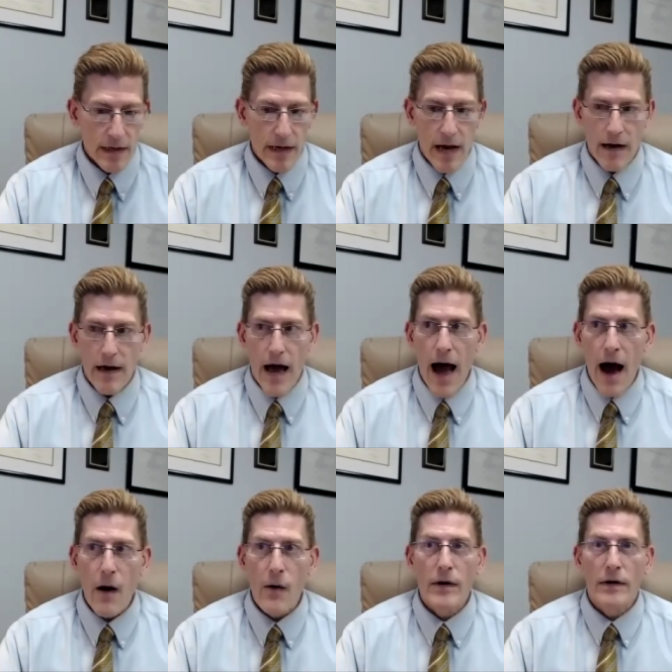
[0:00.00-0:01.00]
Uh,
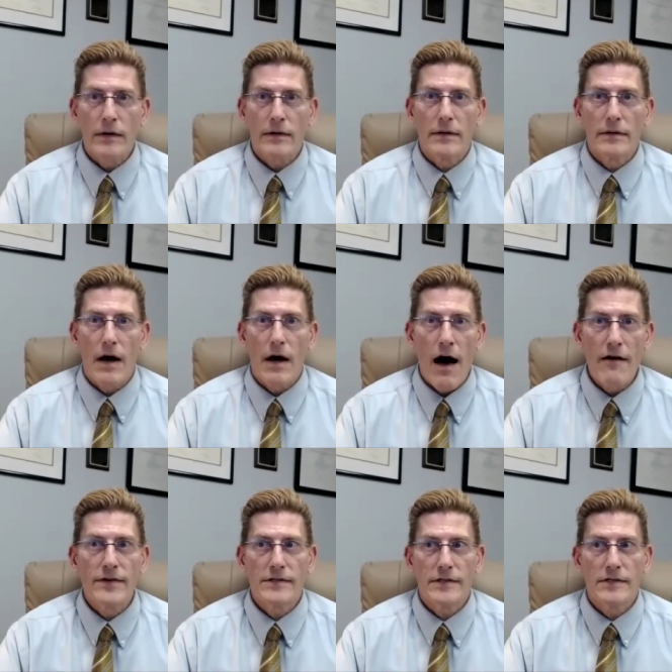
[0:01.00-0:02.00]
our
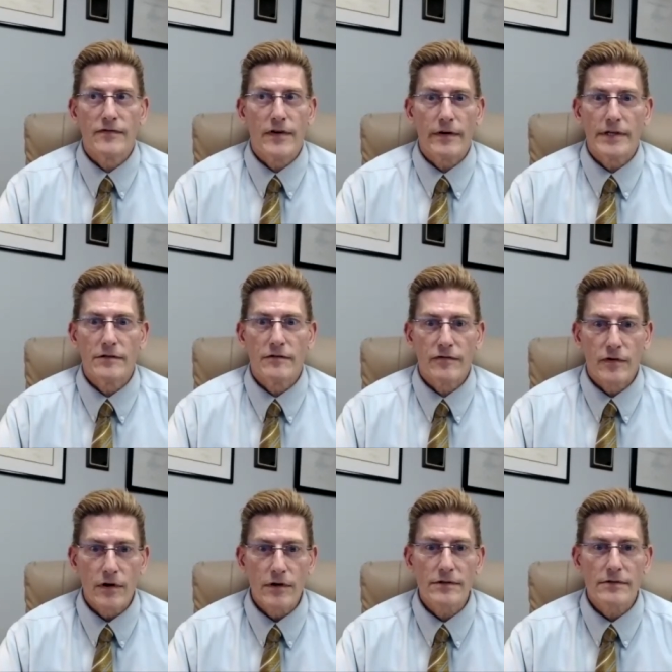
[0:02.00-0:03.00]
office is very
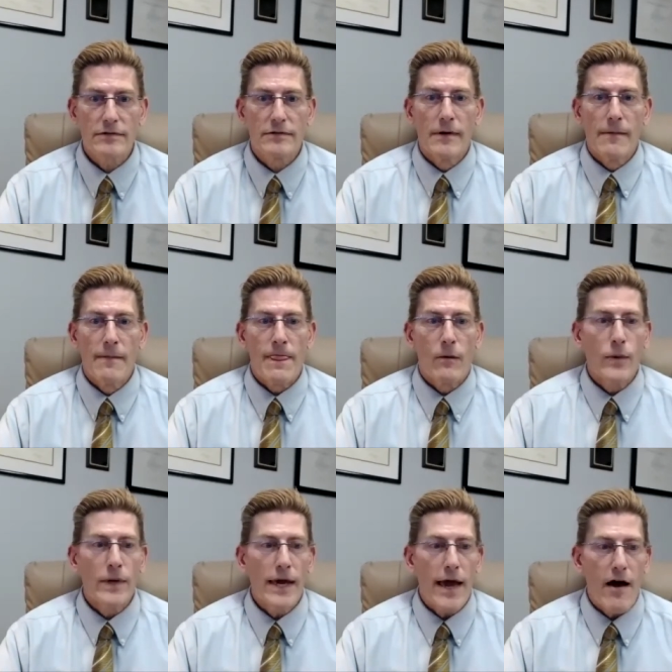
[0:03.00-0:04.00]
diverse.
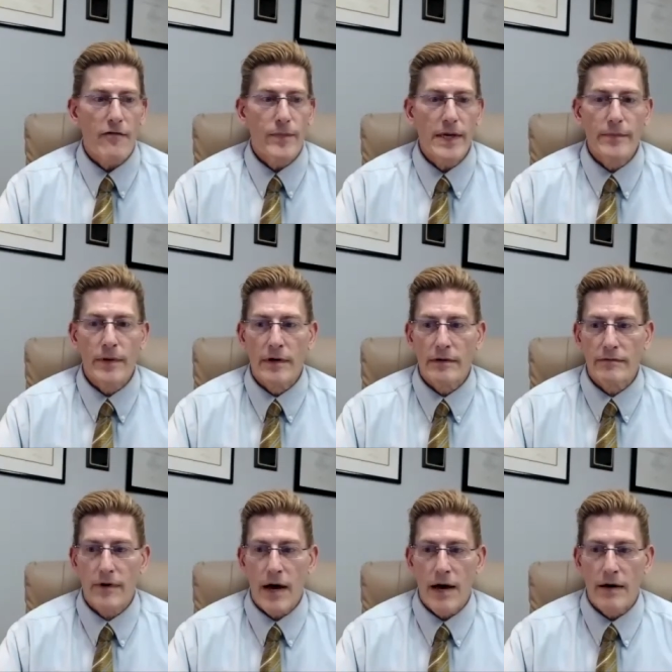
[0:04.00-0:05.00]
We have people
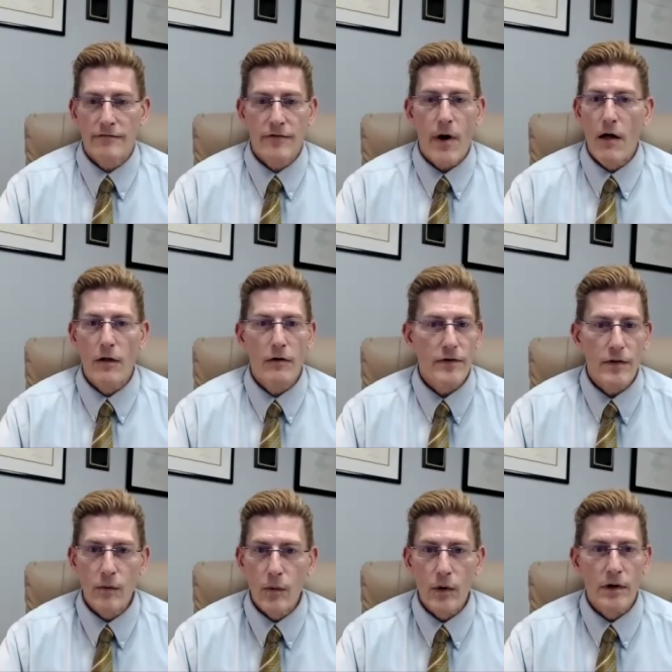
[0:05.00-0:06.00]
uh, from all over the
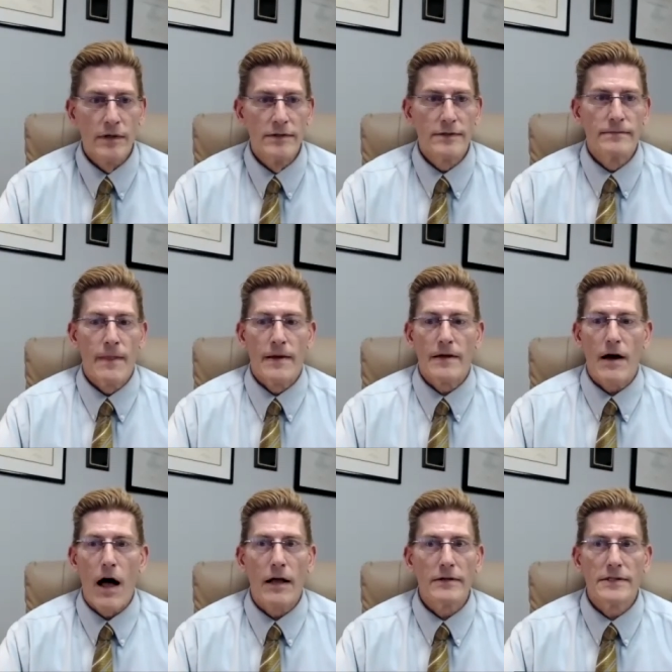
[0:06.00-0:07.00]
world,
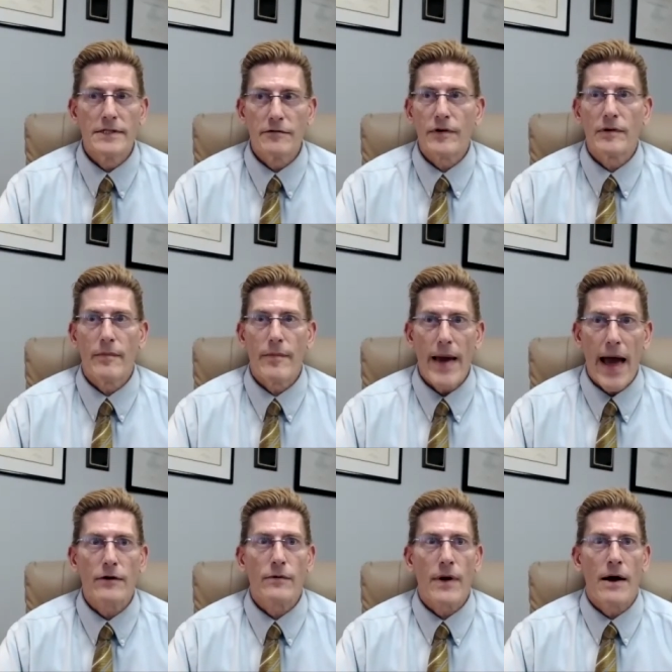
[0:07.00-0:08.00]
all different
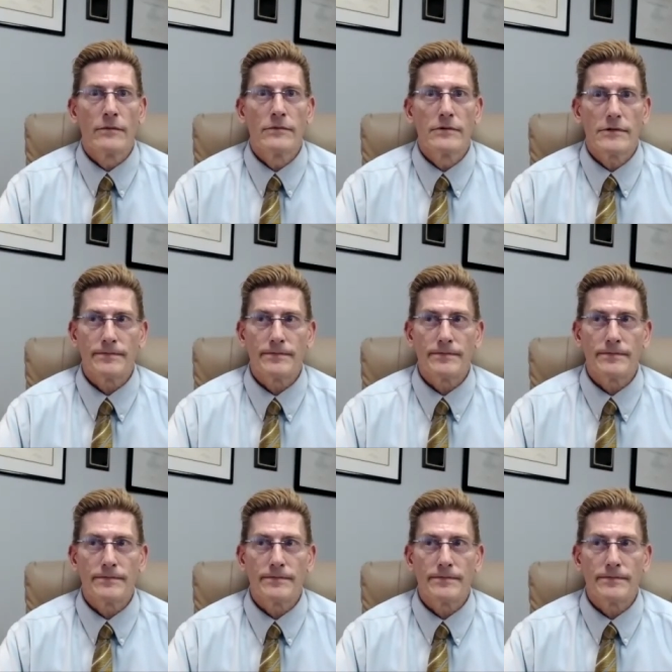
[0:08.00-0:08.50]
backgrounds.